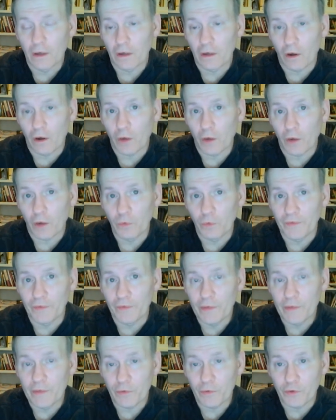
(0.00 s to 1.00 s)
God will
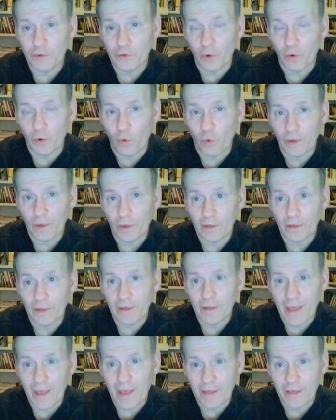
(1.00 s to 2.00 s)
deal with you
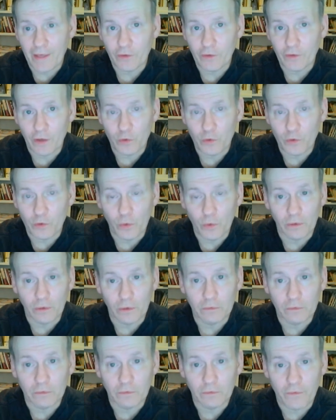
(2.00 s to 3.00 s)
accordingly, and uh, you
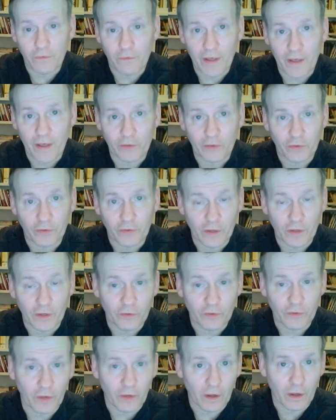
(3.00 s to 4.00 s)
will face
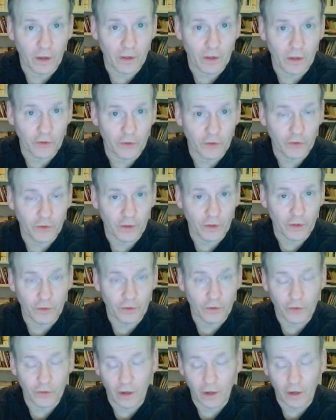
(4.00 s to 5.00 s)
his uh, his
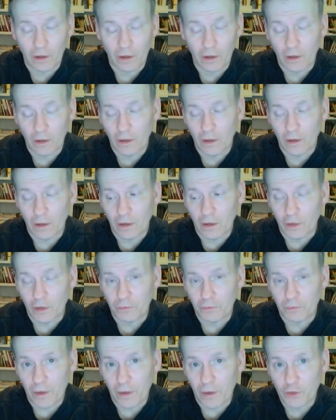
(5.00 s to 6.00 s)
his, uh, his
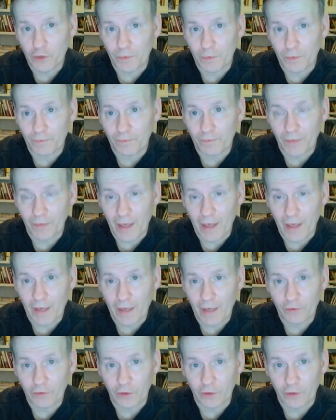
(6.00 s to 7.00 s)
punishment
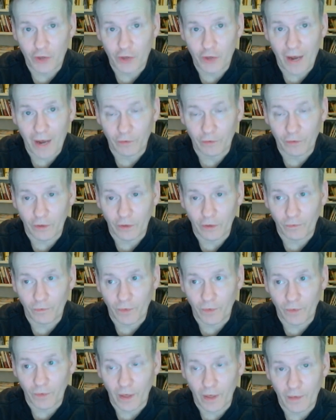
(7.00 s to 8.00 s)
as a child,
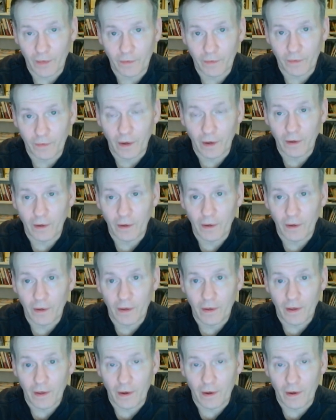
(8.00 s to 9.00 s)
and uh,
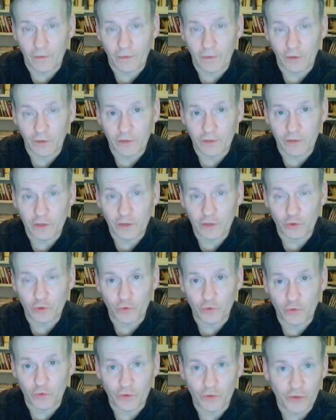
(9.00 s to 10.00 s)
to uh, continue
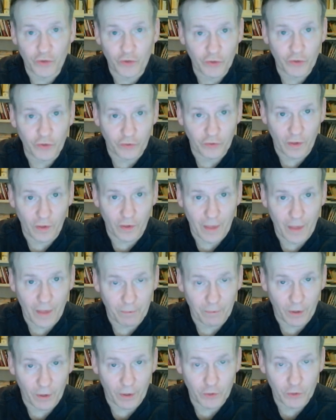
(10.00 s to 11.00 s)
to resist
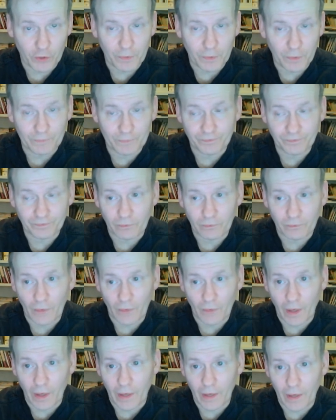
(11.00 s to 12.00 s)
that punishment
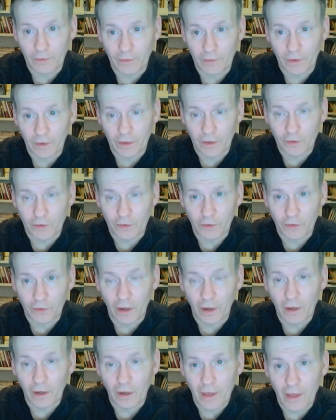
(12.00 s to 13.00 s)
and uh, his
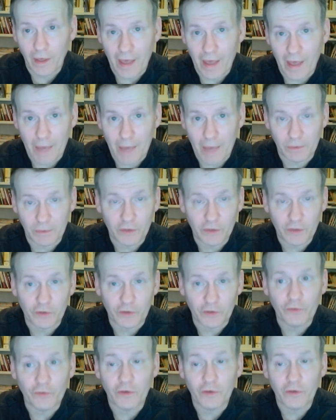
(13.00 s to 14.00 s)
uh,
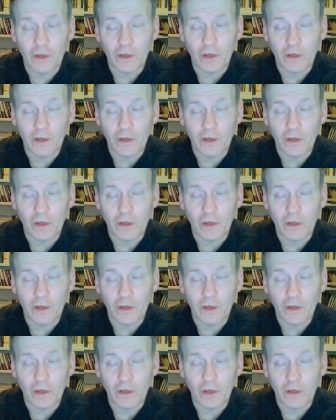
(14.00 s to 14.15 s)
admonitions